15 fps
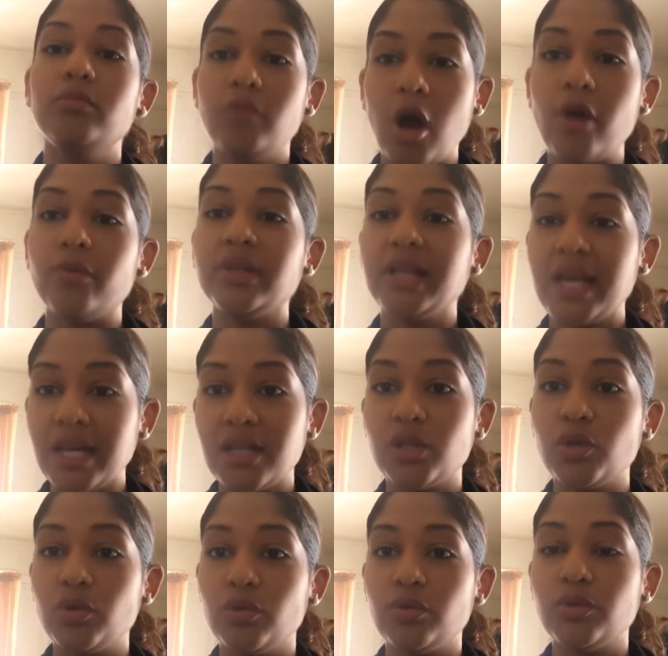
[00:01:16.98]
are related
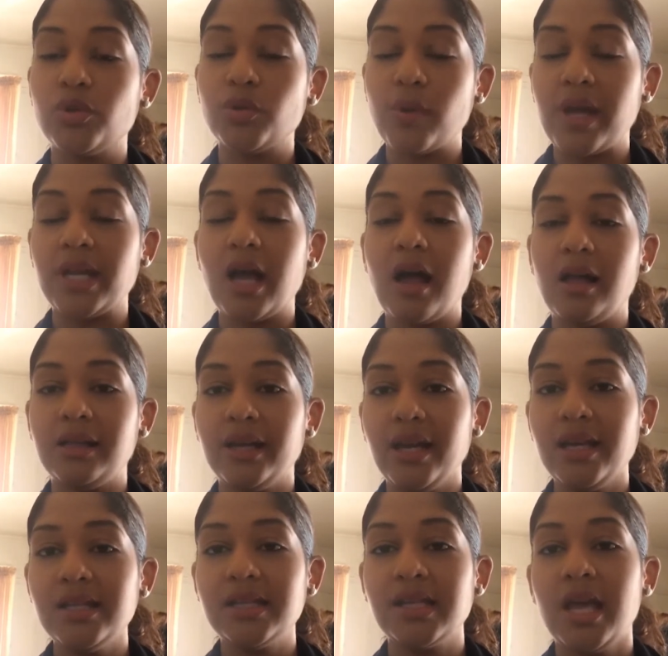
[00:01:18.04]
to any
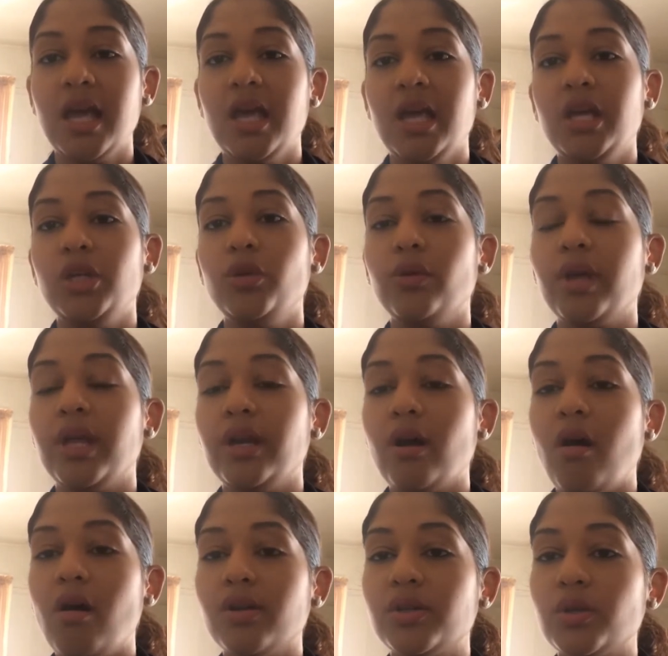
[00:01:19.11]
holidays. You can
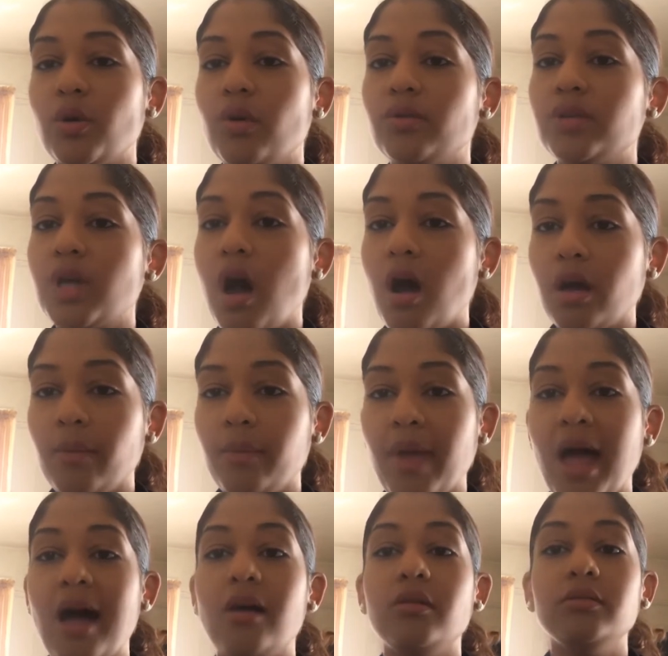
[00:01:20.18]
also talk
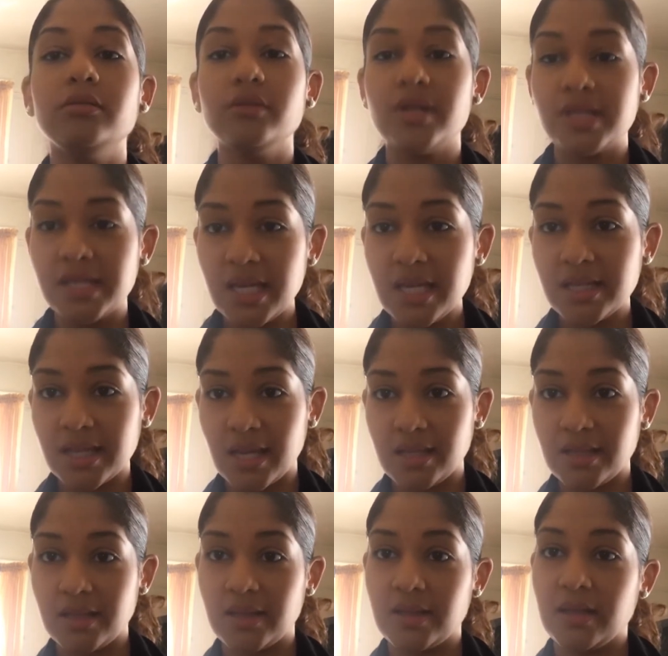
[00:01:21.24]
about the
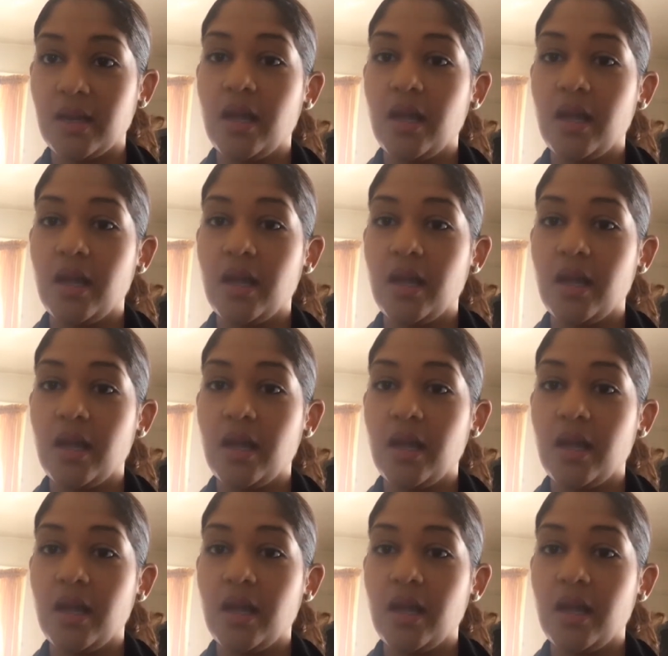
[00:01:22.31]
seasons.